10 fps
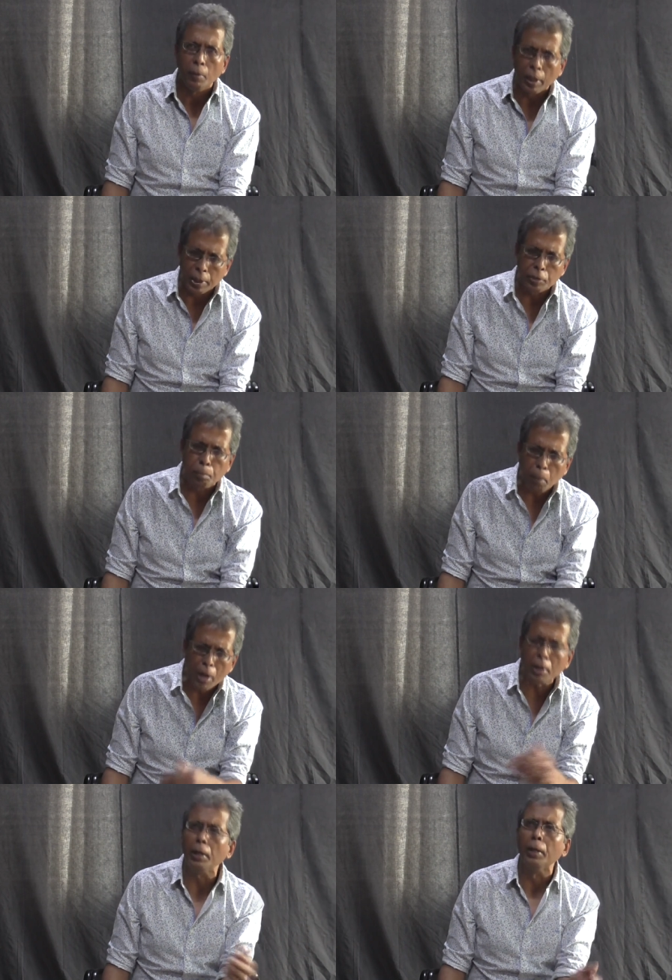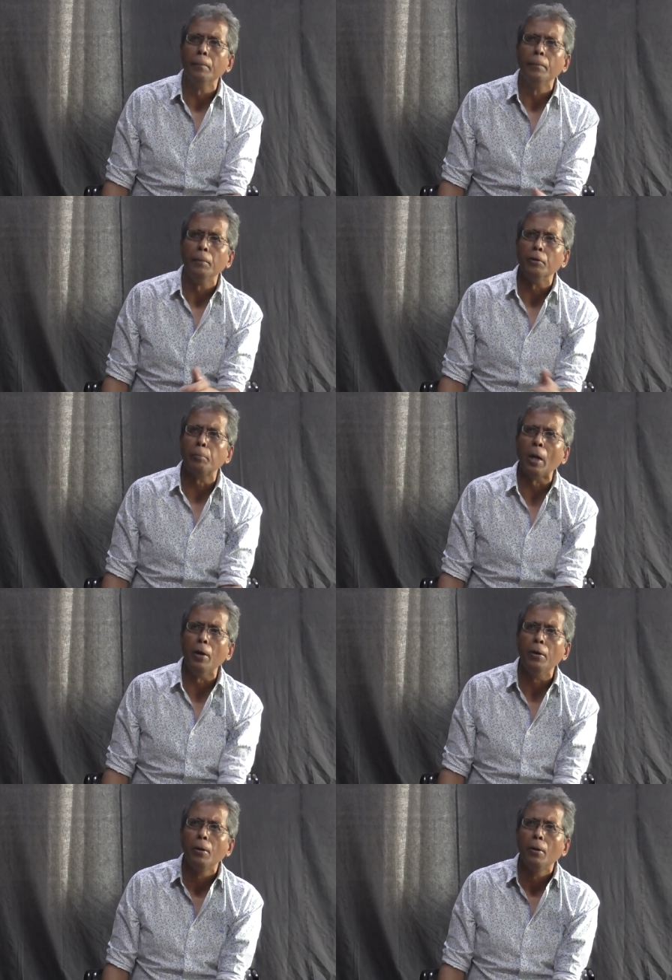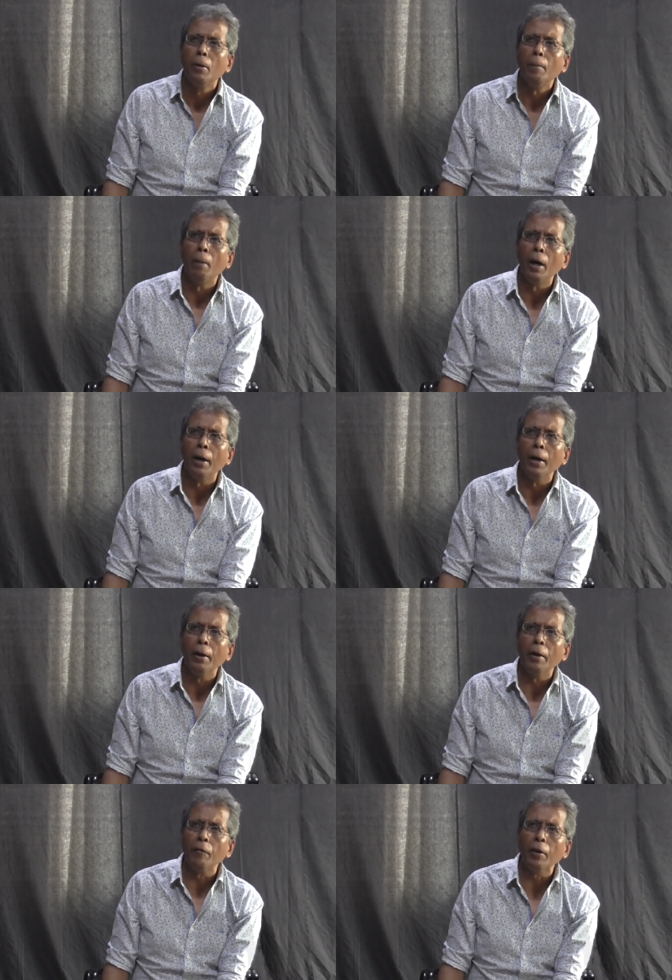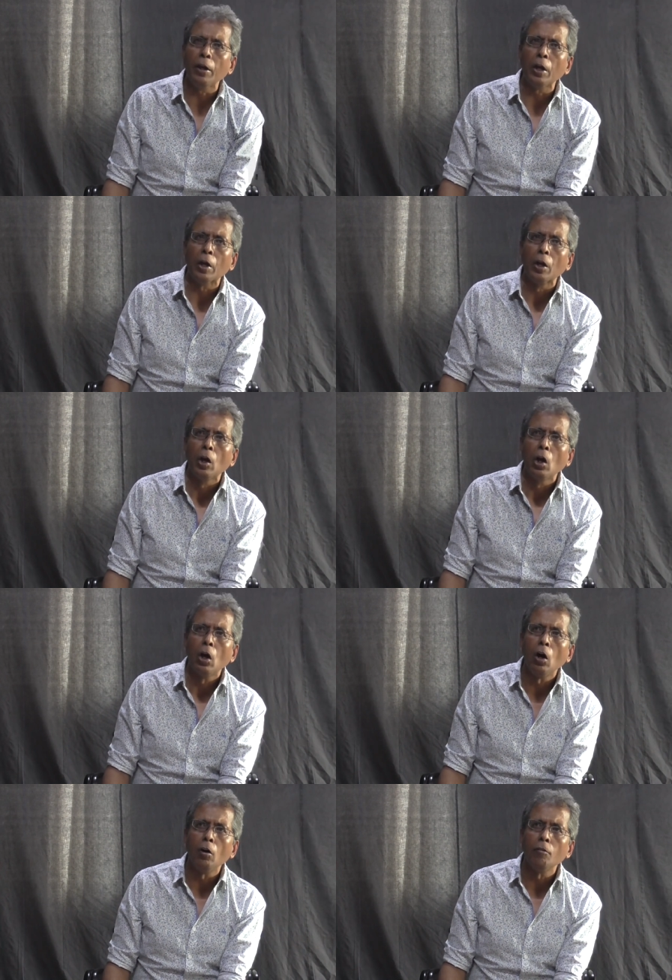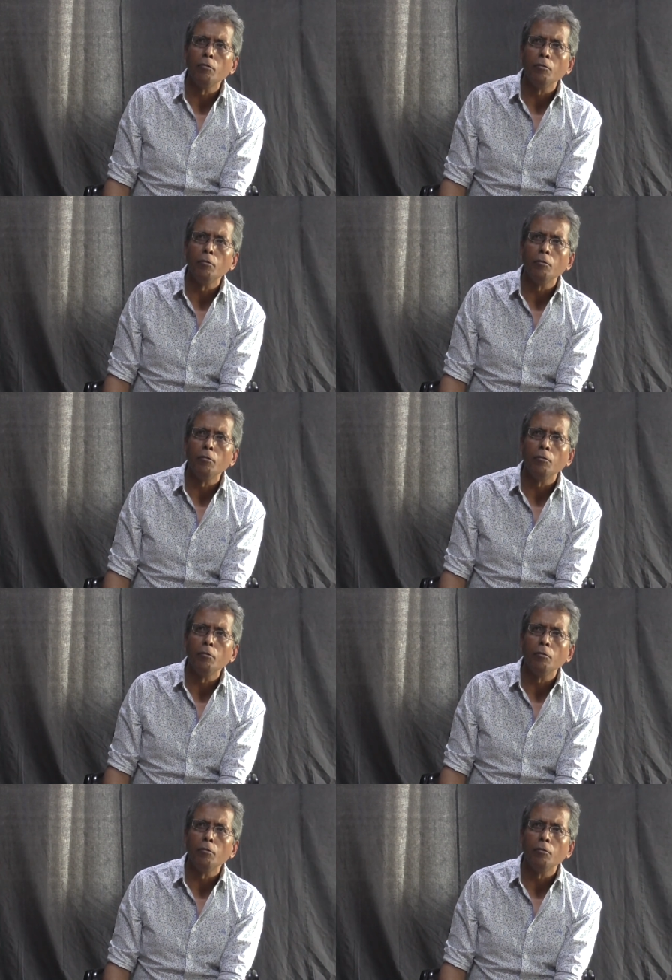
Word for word: at least partly dispelled by a thinking of